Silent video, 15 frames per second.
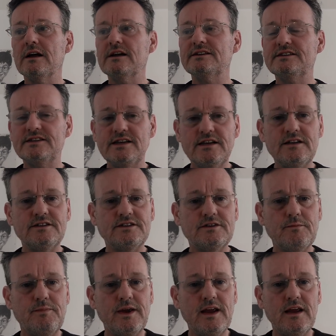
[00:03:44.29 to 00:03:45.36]
considered to
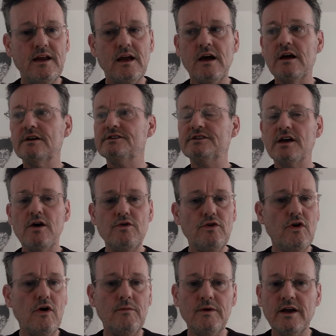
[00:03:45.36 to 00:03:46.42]
be so
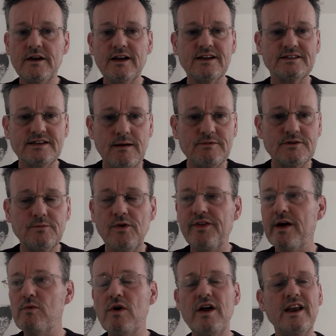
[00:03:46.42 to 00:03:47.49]
normal and acceptable,
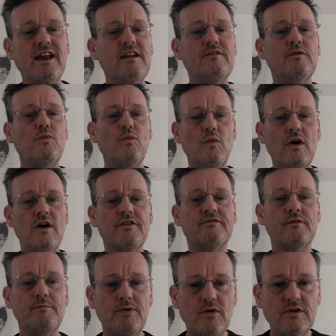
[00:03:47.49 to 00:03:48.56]
they weren't even worth
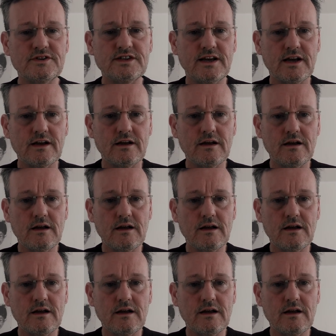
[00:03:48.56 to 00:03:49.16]
reporting.